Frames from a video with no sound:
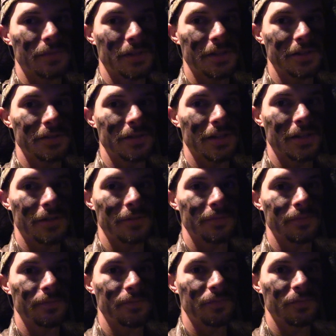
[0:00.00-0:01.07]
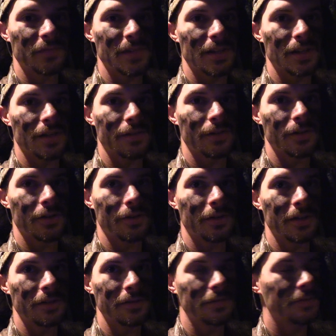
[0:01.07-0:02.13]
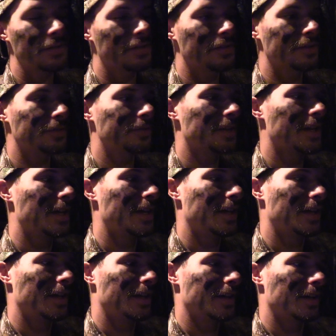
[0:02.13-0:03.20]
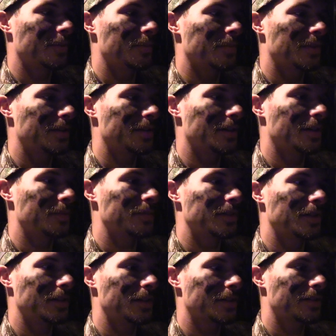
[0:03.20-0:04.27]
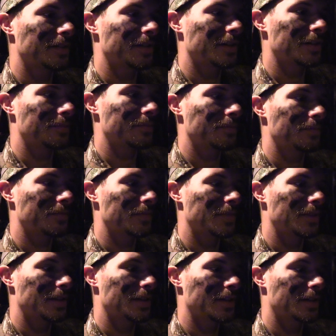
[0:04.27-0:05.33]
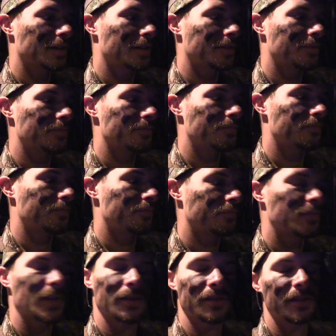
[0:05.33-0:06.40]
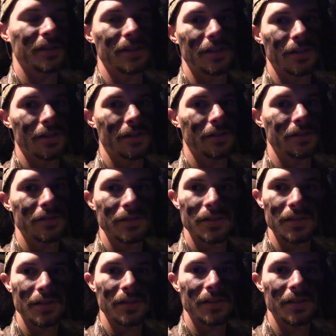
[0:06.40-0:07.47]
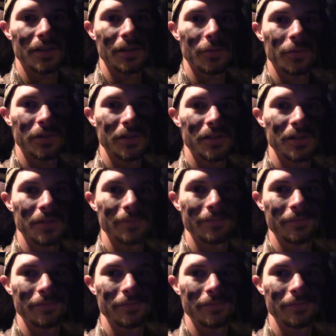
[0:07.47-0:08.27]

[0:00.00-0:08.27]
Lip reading: but you never know, right? So, but till next time, I'll see you in the woods.